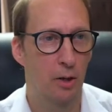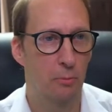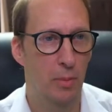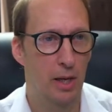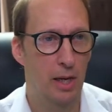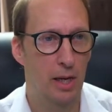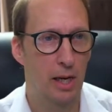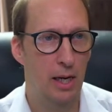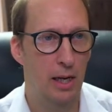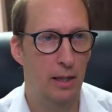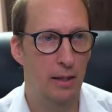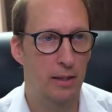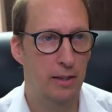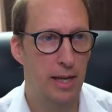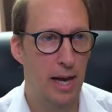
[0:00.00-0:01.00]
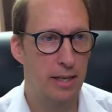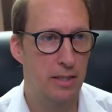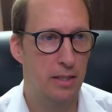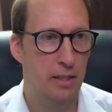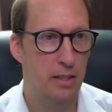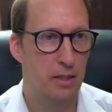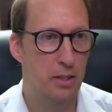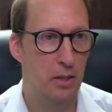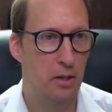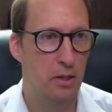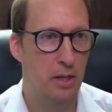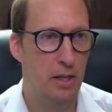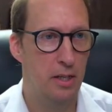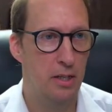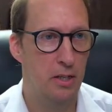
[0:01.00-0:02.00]
And that's going to turn
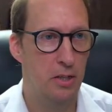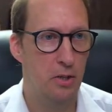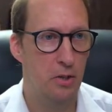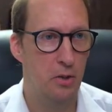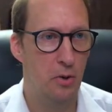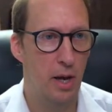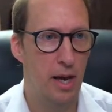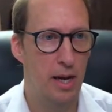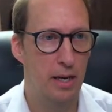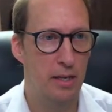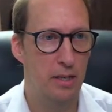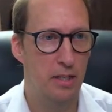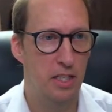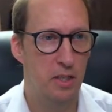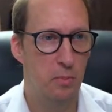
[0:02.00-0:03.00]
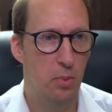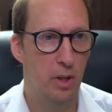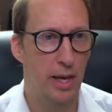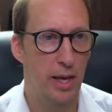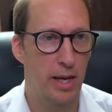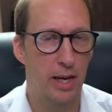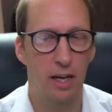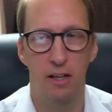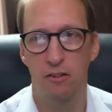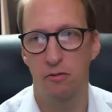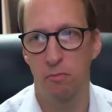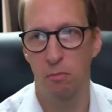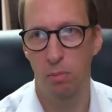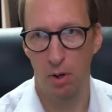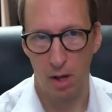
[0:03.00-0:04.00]
into a display
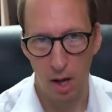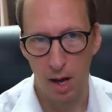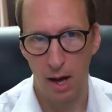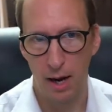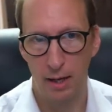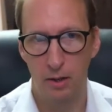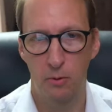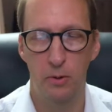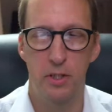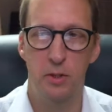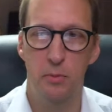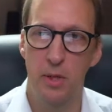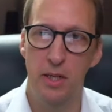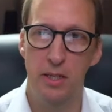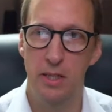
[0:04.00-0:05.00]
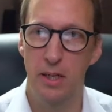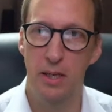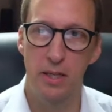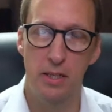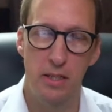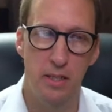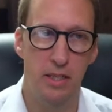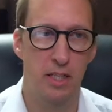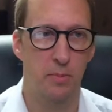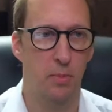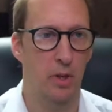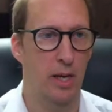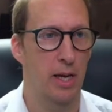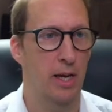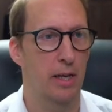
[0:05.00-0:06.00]
of block, which means it is
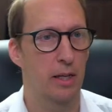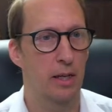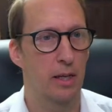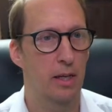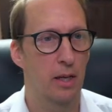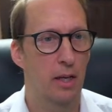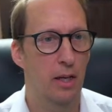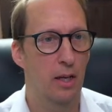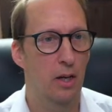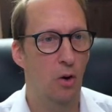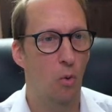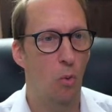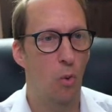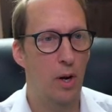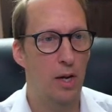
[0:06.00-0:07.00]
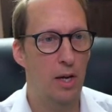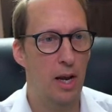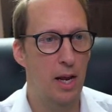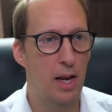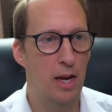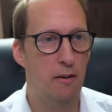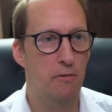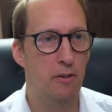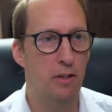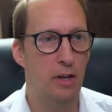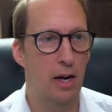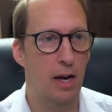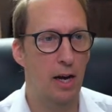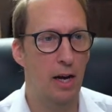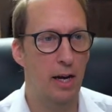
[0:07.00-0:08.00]
displayed whenever
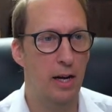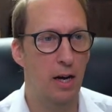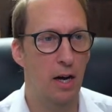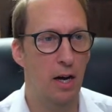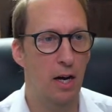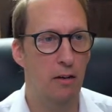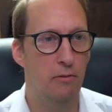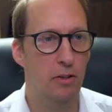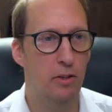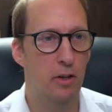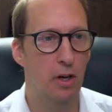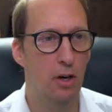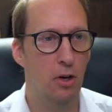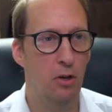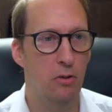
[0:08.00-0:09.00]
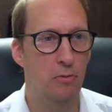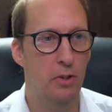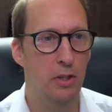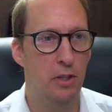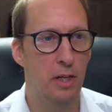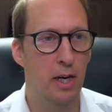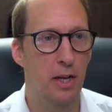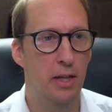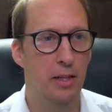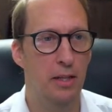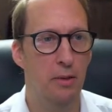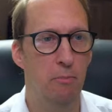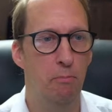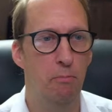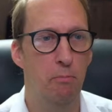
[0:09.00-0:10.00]
I hover over the
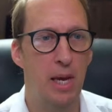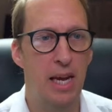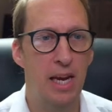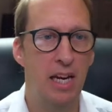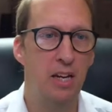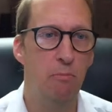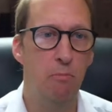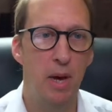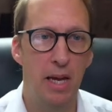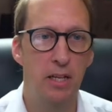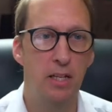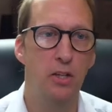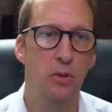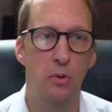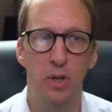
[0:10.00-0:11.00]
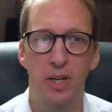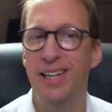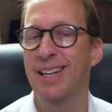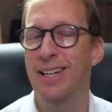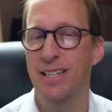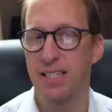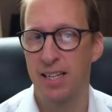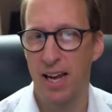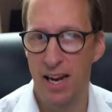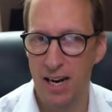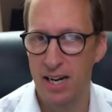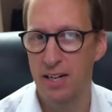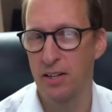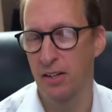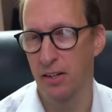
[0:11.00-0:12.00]
main menu
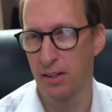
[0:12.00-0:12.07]
container.